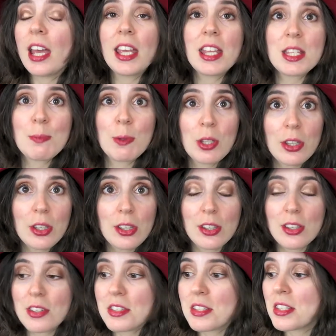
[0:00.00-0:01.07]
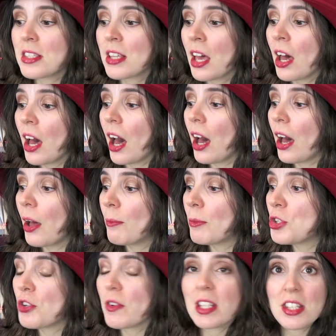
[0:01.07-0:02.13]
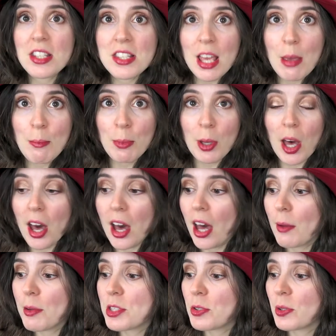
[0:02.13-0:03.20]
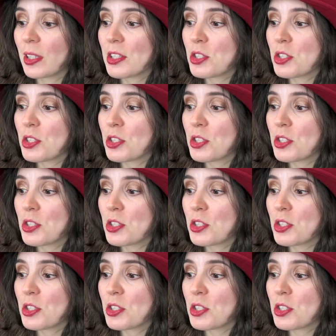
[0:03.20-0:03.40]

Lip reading: It's because during December I was doing